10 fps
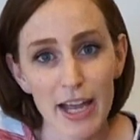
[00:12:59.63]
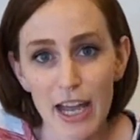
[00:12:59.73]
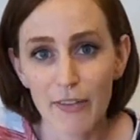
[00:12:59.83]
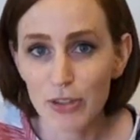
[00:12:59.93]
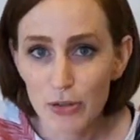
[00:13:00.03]

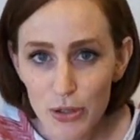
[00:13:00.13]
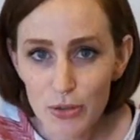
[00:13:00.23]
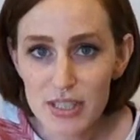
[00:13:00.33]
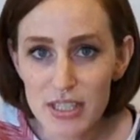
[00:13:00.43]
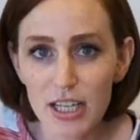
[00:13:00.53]
Have you
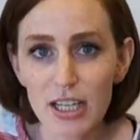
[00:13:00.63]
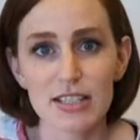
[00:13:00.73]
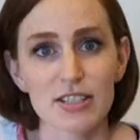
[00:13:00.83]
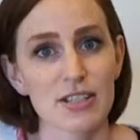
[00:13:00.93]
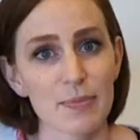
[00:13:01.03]
used it?
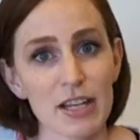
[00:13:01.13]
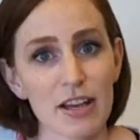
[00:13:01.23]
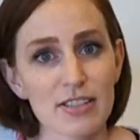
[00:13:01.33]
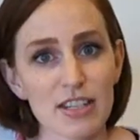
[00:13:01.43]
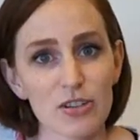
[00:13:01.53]
Is there something
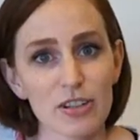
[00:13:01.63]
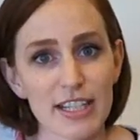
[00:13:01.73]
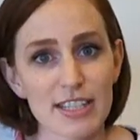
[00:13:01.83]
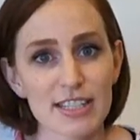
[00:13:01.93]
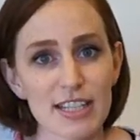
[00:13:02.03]
else that you'd
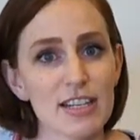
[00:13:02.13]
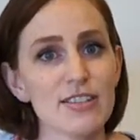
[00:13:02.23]
like to see?